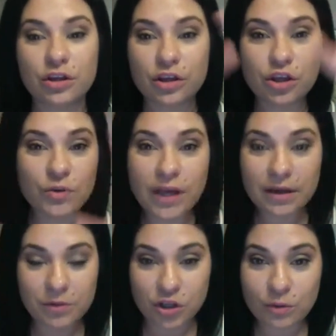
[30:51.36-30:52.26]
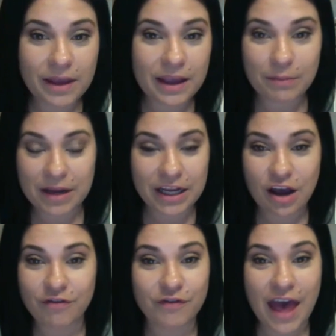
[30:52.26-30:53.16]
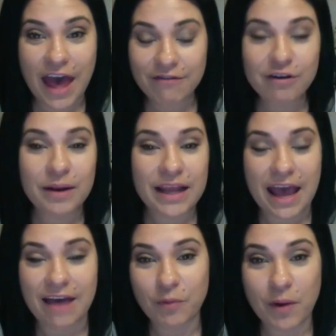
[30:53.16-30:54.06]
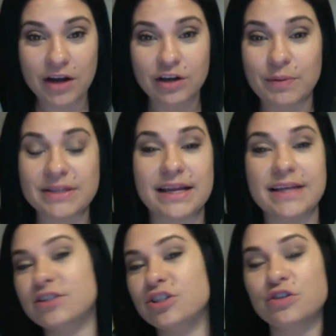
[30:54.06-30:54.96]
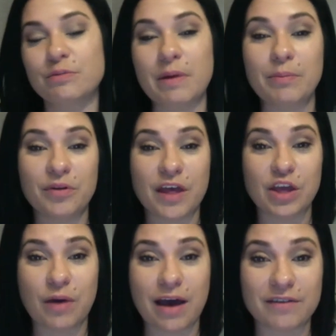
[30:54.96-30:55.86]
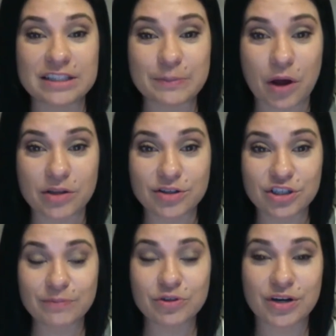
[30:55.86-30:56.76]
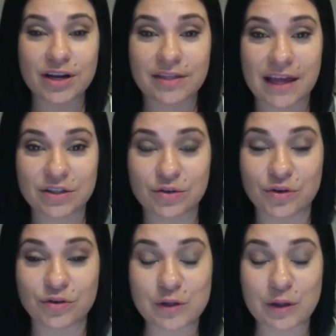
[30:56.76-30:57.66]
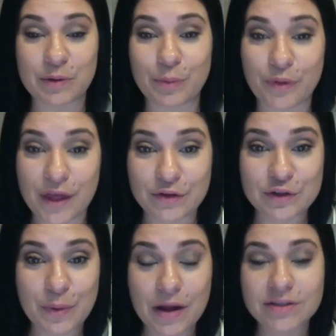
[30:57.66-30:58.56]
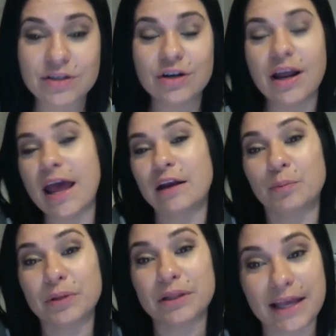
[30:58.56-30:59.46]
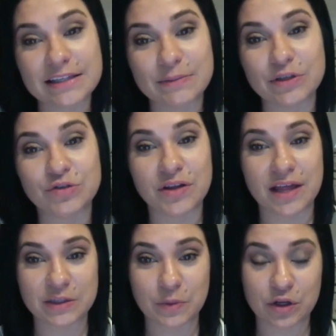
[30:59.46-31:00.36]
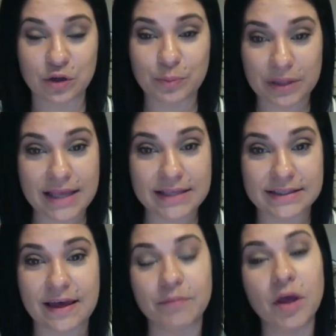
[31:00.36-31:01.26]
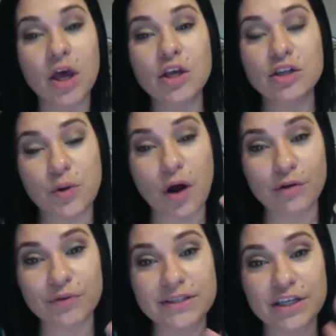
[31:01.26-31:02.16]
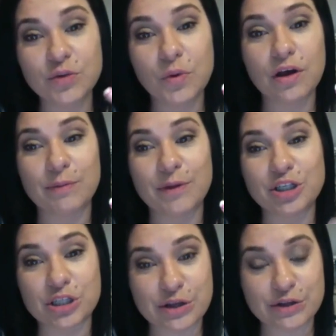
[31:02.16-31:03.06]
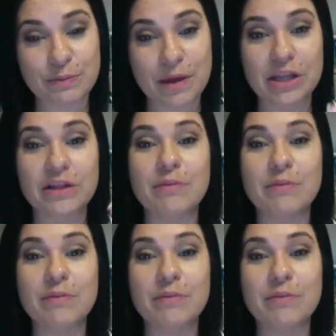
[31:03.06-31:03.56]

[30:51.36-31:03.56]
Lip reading: you'll make money off of everybody everywhere in your business. Just remember that you have a sponsorship tree. That's the people that you sponsored, and a placement tree. That's where you placed them. So our residual commissions, those monthly